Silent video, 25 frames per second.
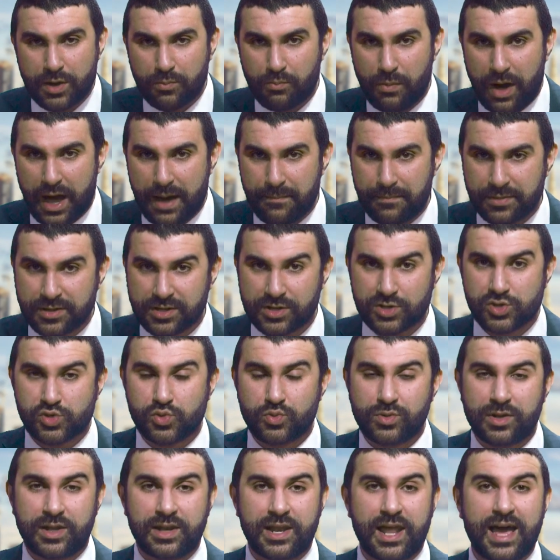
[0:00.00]
Muhammad
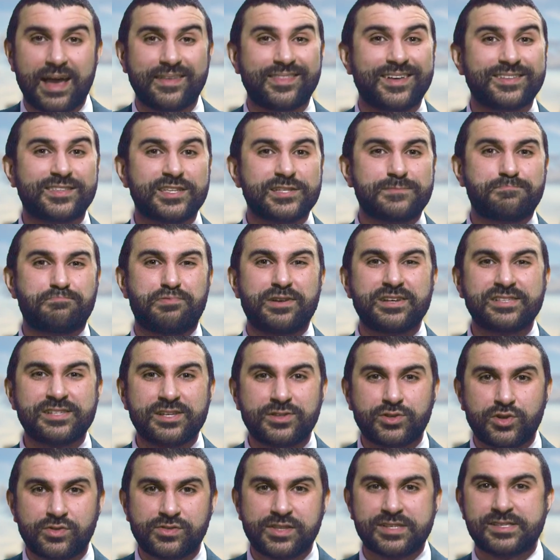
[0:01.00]
Rasulullah that is
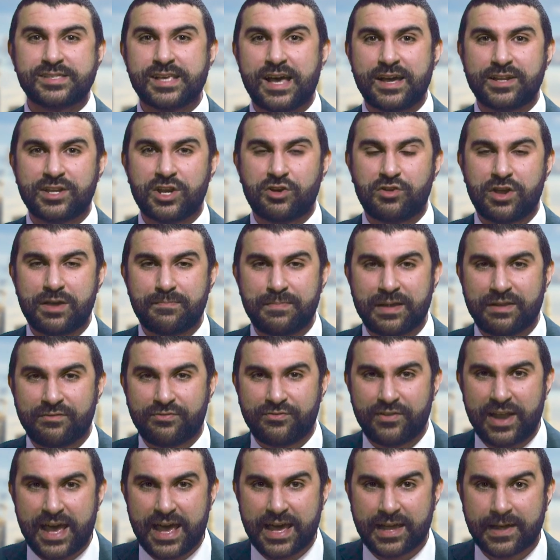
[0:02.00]
present on the Saudi Arabian
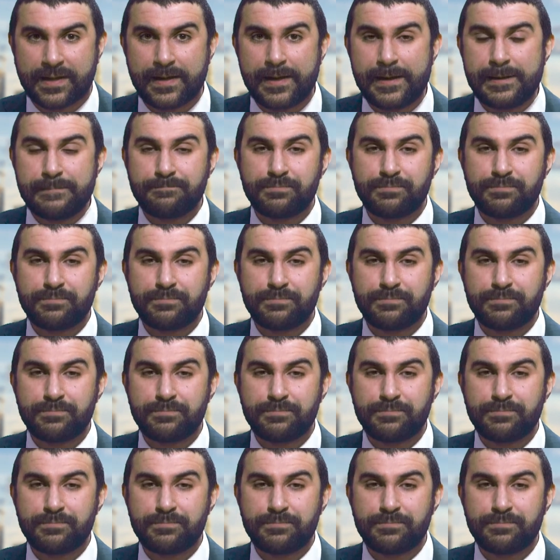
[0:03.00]
flag.